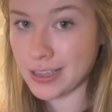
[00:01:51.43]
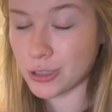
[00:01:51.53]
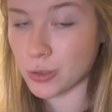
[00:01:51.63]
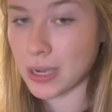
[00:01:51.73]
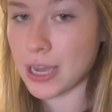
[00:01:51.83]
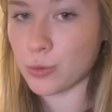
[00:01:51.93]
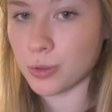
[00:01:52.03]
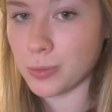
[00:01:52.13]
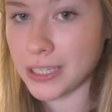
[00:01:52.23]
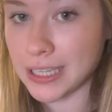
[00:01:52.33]
so I
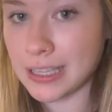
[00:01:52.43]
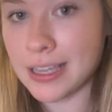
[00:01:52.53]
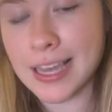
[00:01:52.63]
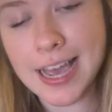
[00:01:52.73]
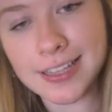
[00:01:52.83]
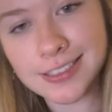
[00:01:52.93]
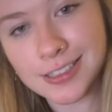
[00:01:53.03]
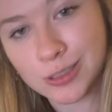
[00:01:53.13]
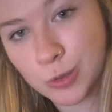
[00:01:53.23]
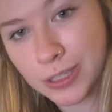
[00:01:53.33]
will be
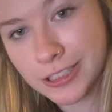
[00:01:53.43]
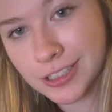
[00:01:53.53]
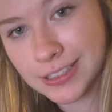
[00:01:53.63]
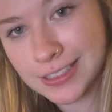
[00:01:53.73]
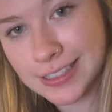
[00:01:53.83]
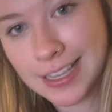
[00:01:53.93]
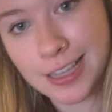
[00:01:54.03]
asking the questions